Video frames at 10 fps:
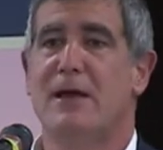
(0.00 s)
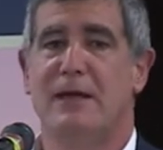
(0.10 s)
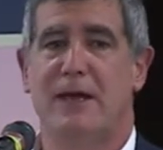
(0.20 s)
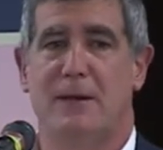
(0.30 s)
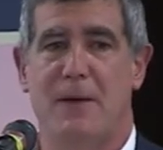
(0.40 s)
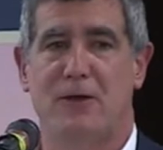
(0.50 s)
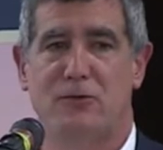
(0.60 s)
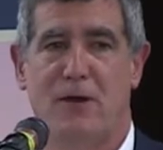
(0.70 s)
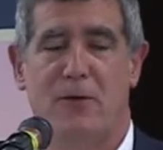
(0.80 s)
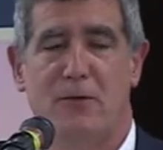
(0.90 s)
he can't
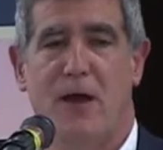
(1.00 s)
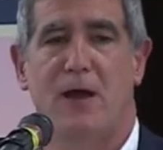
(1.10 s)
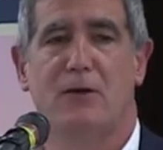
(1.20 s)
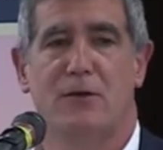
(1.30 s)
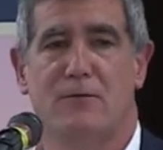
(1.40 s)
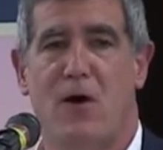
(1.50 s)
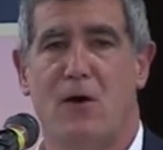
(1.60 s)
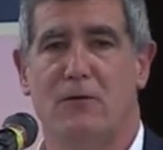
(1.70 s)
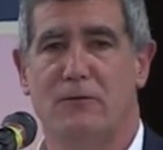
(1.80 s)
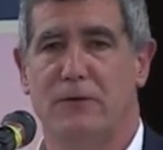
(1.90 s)
imagine how the eye could
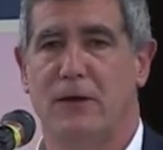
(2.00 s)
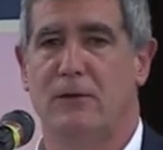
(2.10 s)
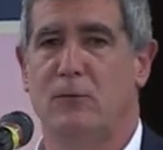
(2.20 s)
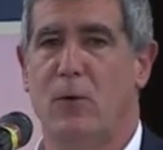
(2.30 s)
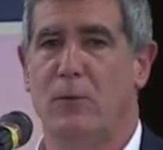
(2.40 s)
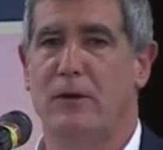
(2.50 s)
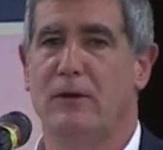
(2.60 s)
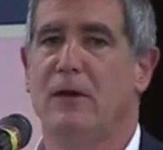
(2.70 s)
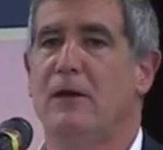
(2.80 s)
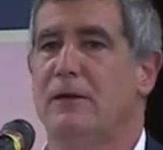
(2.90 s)
evolve. And what we,